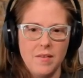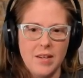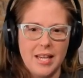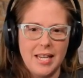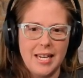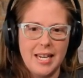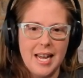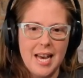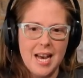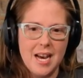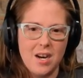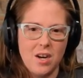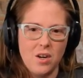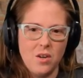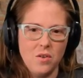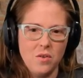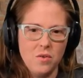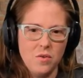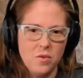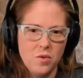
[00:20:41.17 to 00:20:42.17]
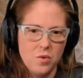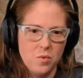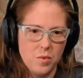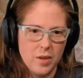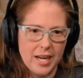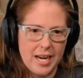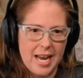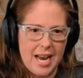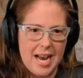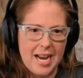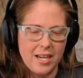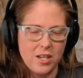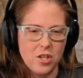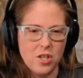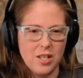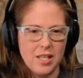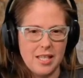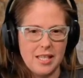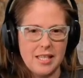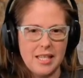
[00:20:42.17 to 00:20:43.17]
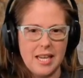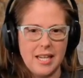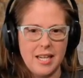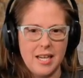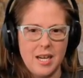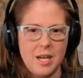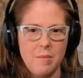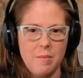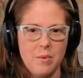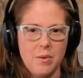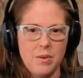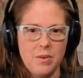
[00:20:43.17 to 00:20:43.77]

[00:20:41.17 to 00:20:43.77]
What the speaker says: Now we're going to actually set up